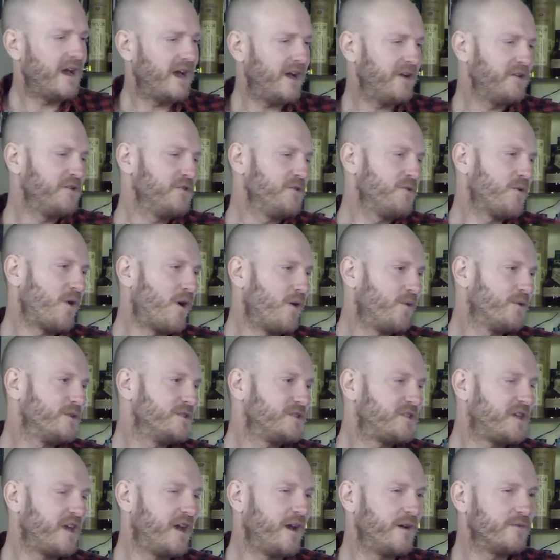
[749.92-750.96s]
How do you
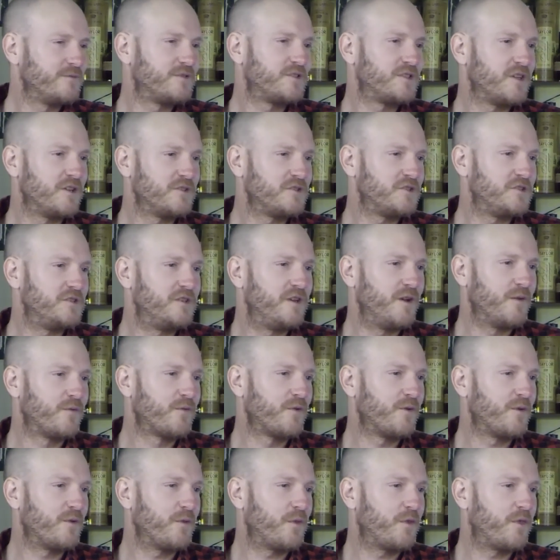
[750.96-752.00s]
always have such
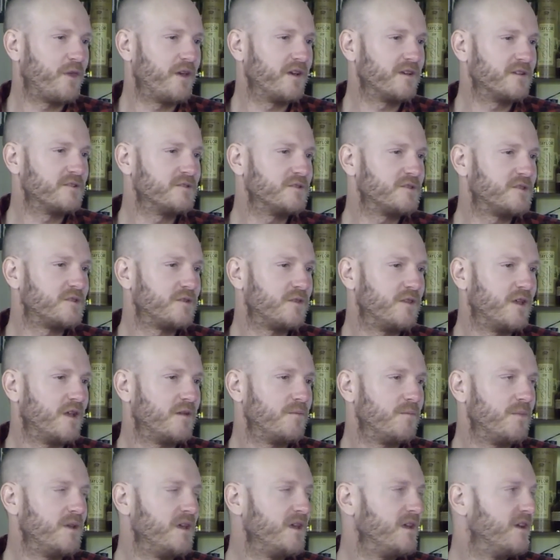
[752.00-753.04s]
different things
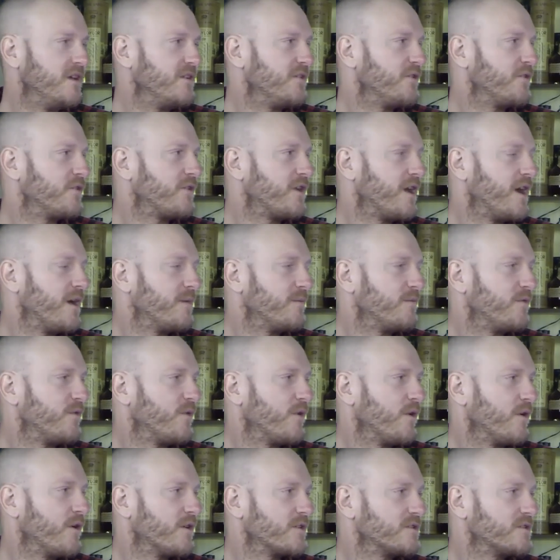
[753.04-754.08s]
than me in your top four,